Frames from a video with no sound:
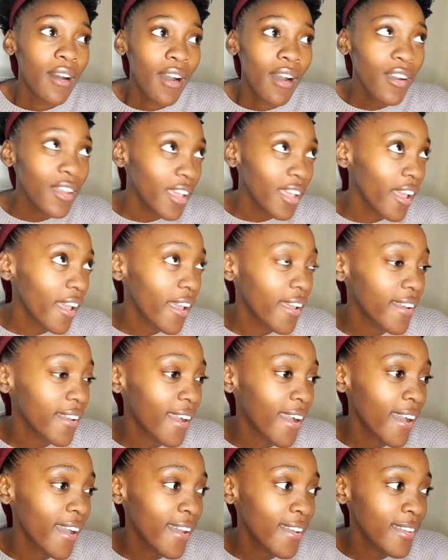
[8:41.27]
Okay,
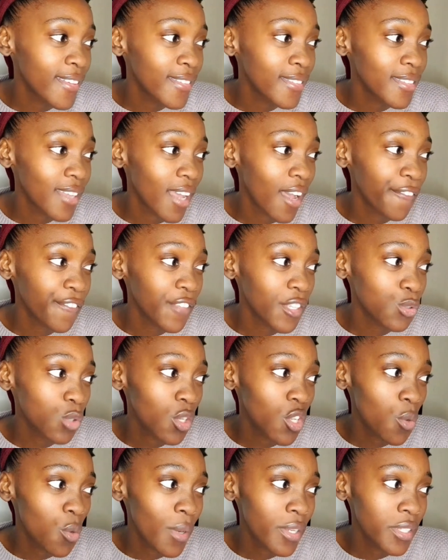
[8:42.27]
guys, after
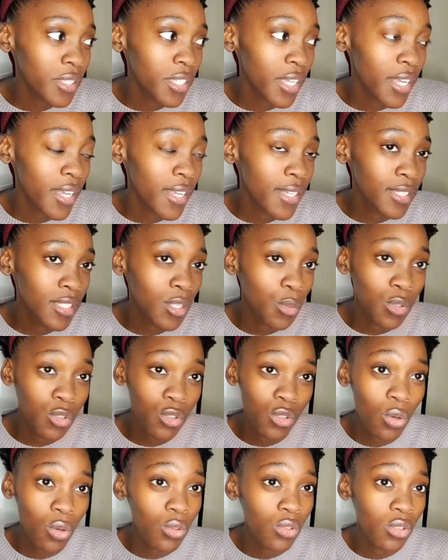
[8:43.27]
21 days, we
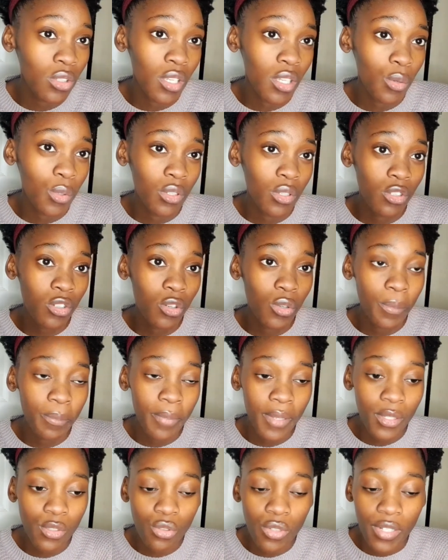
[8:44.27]
saw it was okay, we're not going
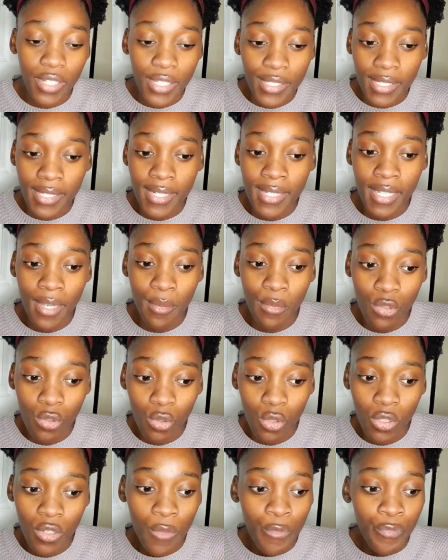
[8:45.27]
back to rest anytime
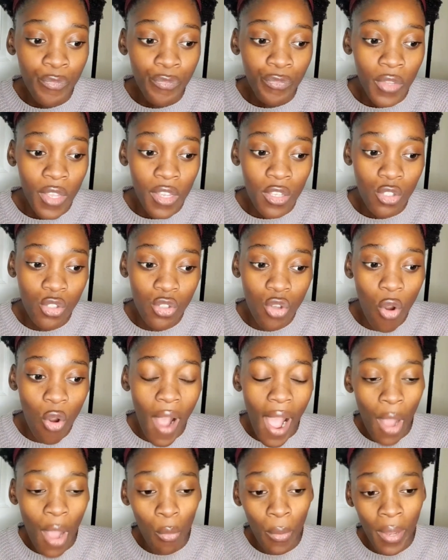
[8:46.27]
soon. So
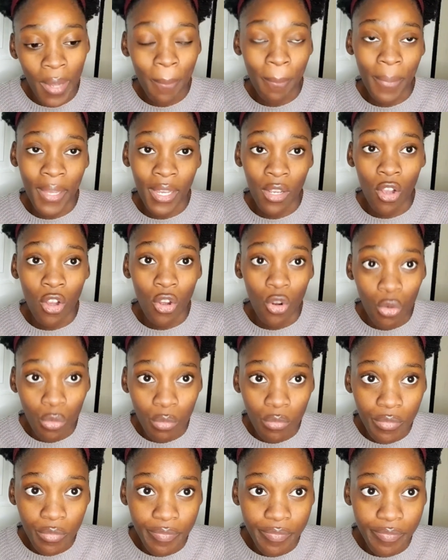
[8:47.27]
I went back home.